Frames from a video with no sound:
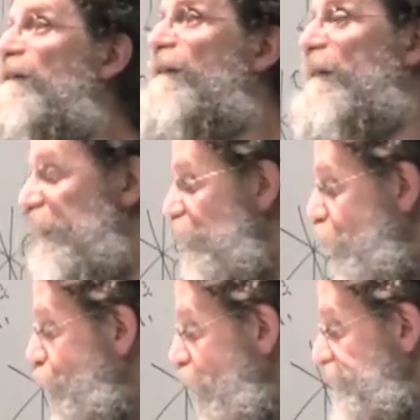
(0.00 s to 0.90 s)
instead
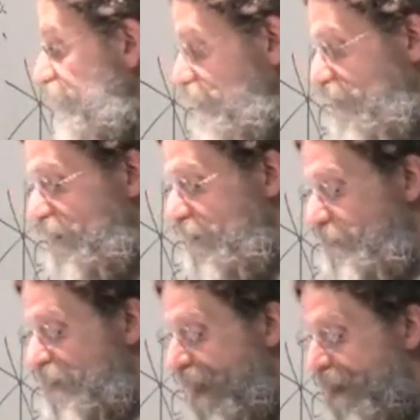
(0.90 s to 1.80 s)
what the system
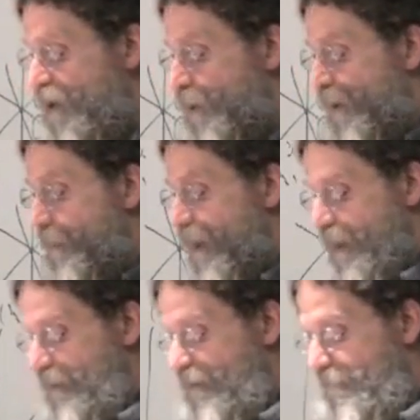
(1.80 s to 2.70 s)
is actually
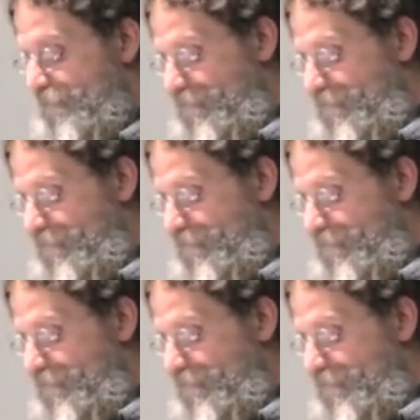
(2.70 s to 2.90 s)
about.